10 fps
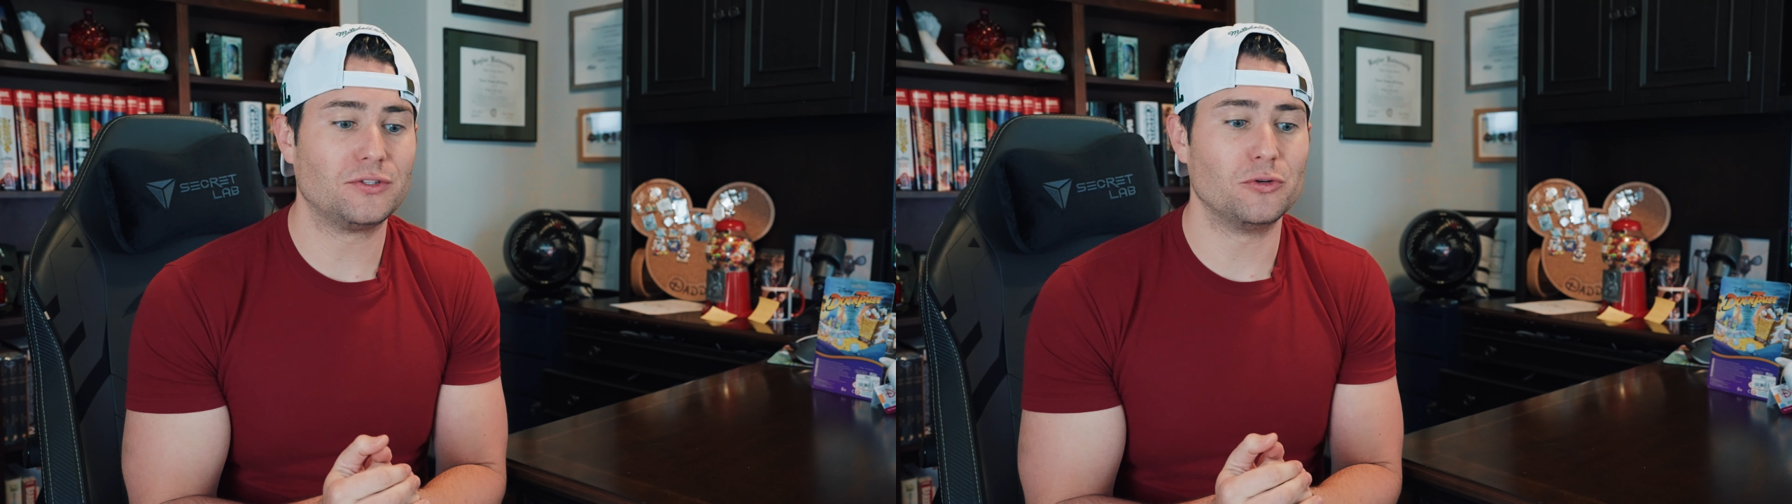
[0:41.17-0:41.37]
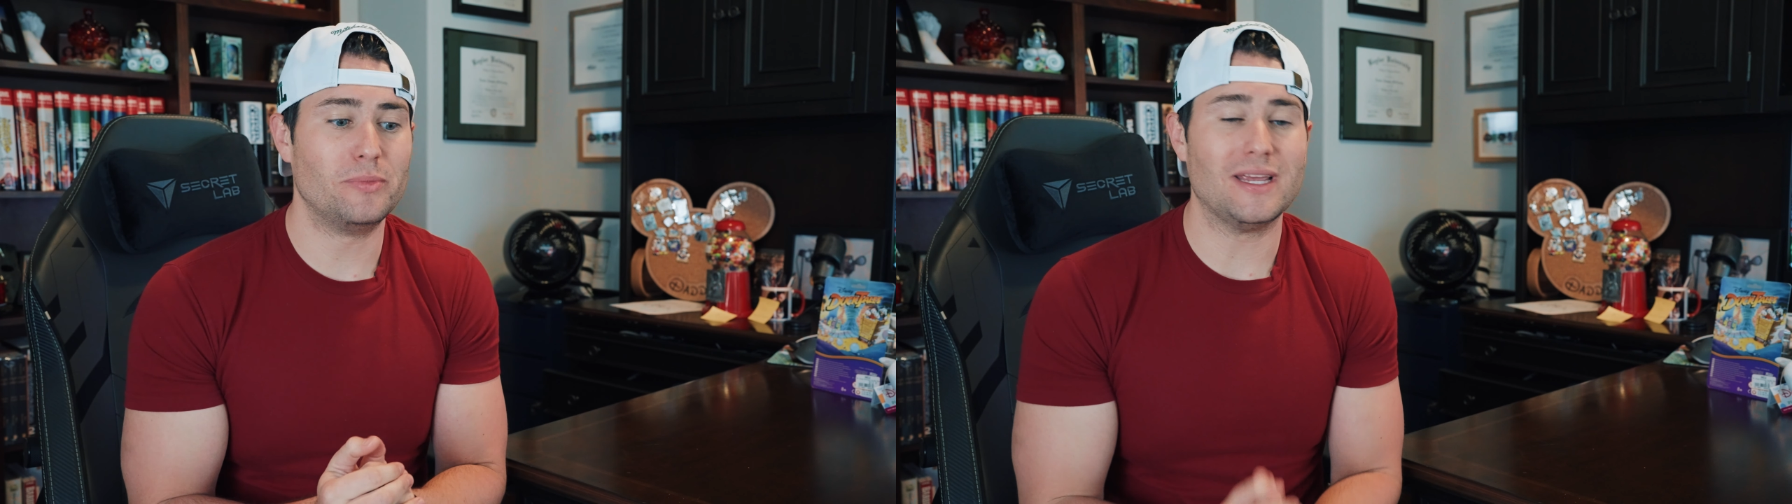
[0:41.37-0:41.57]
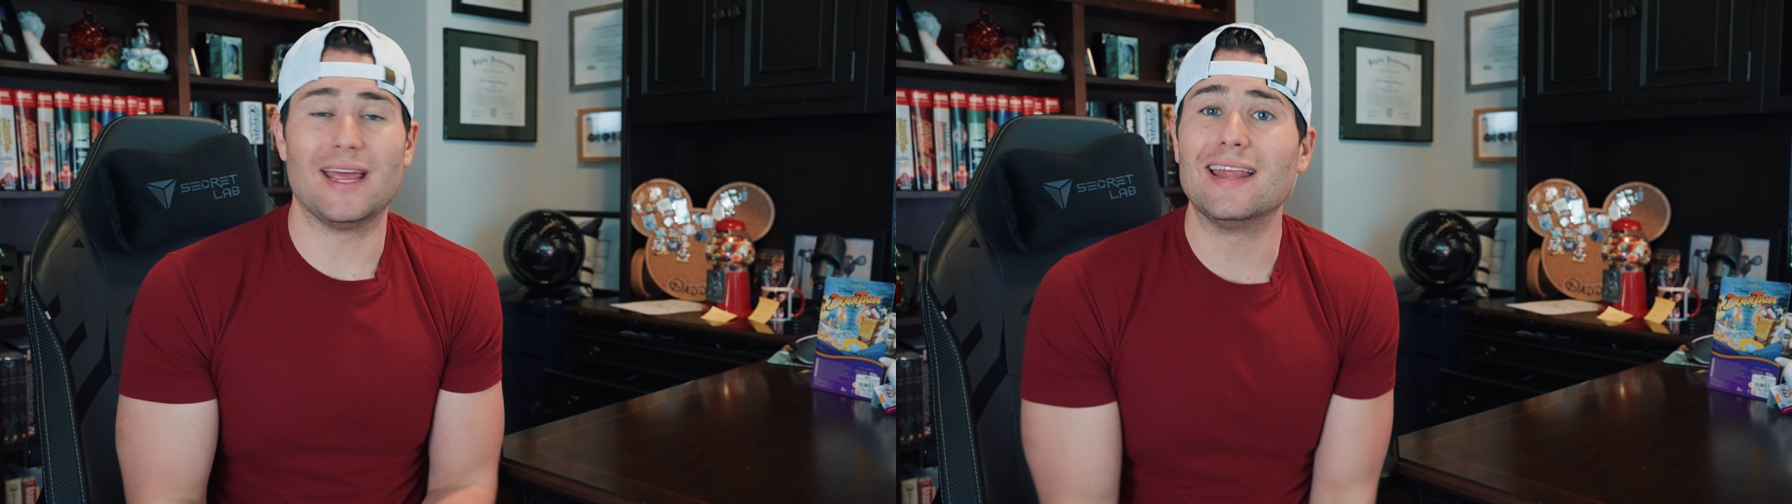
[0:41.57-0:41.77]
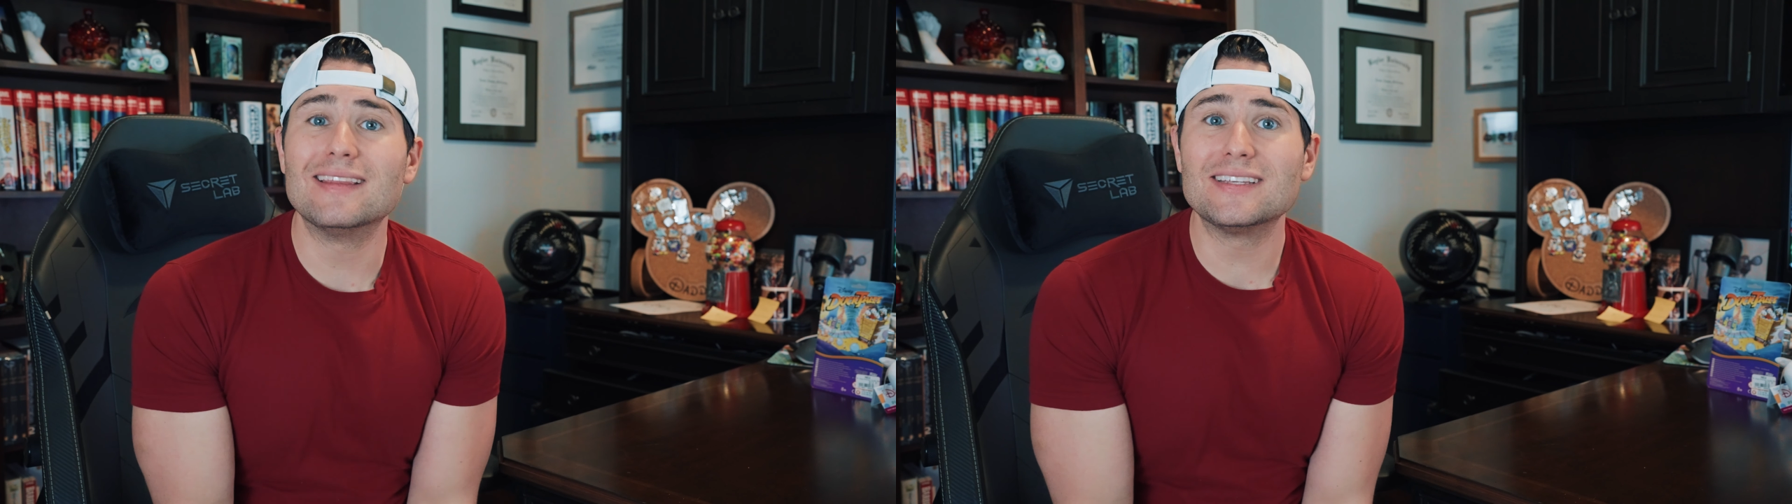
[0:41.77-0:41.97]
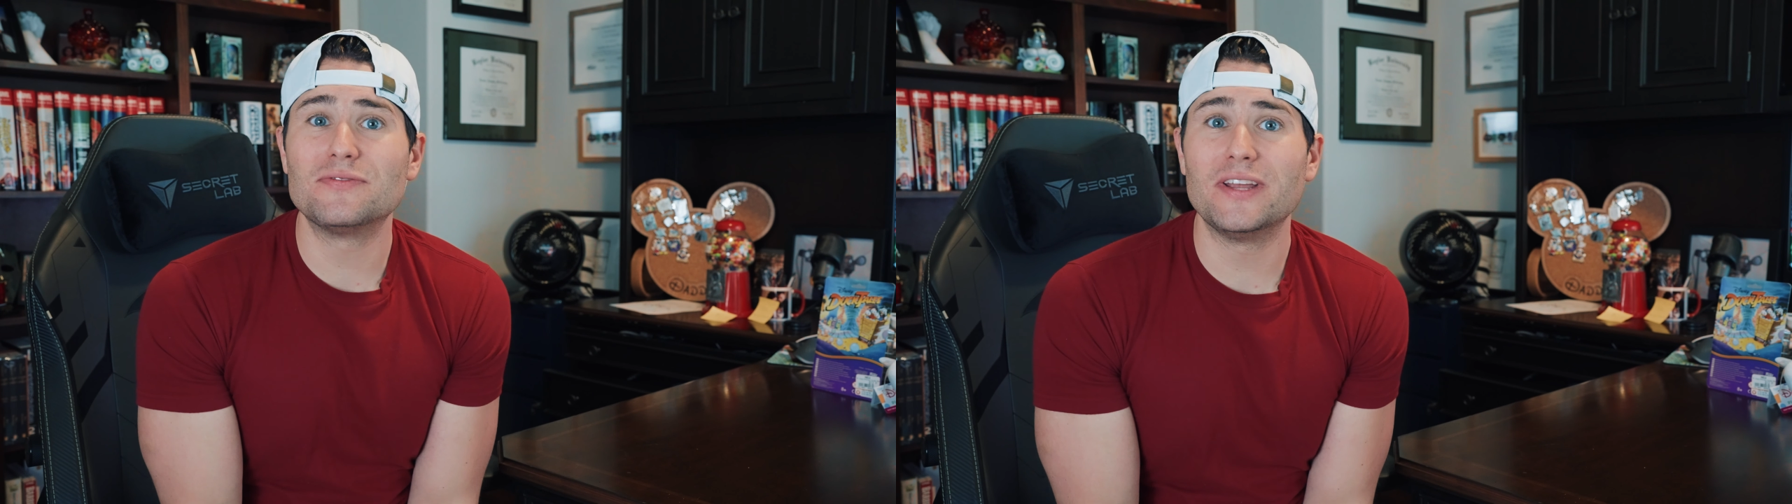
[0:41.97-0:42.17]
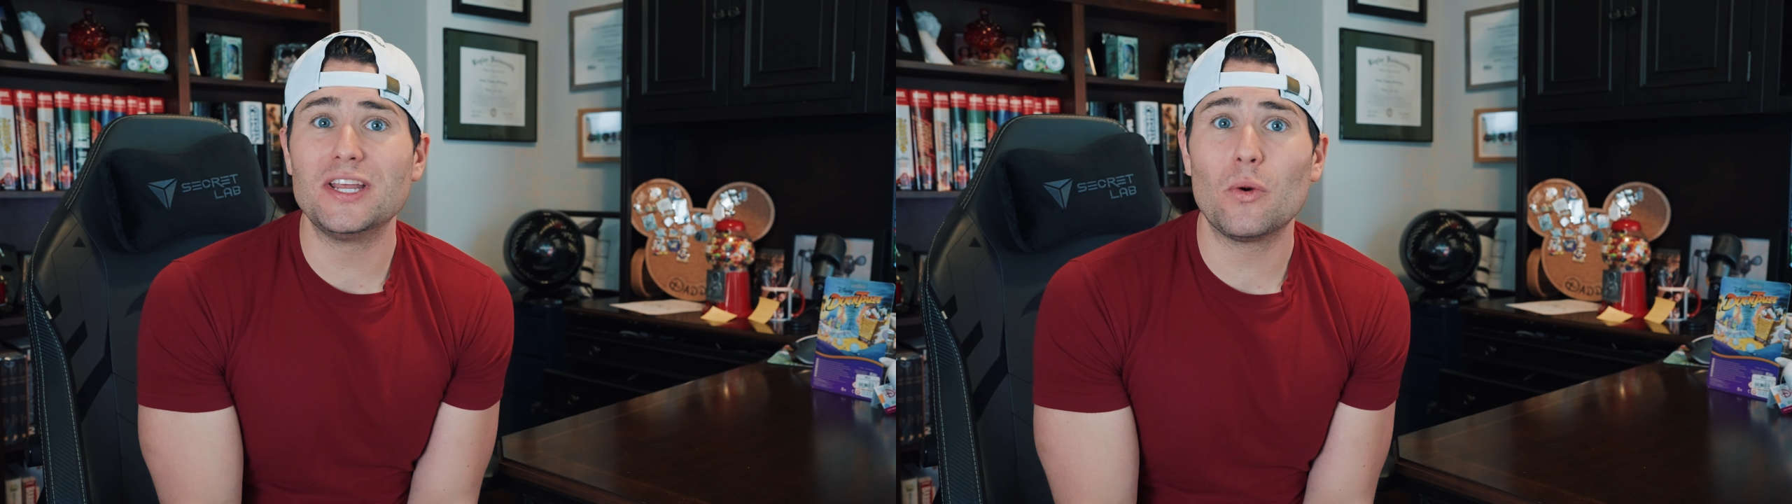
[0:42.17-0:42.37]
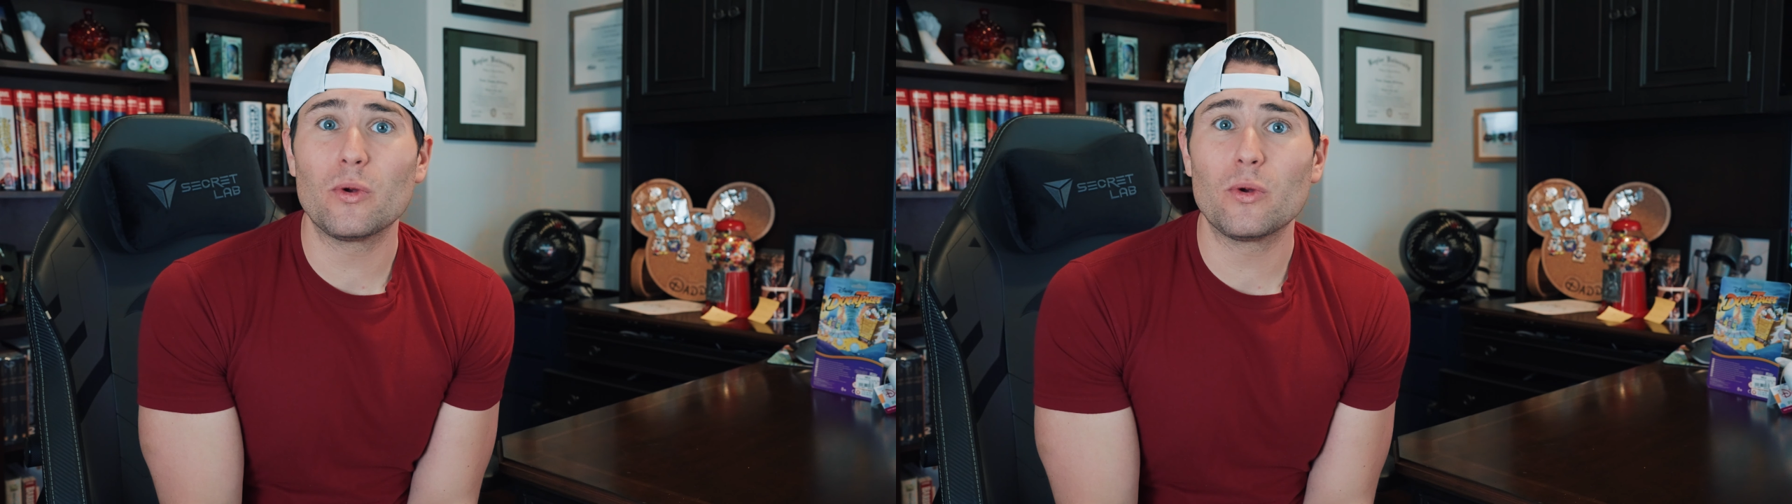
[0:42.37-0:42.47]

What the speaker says: to be in this video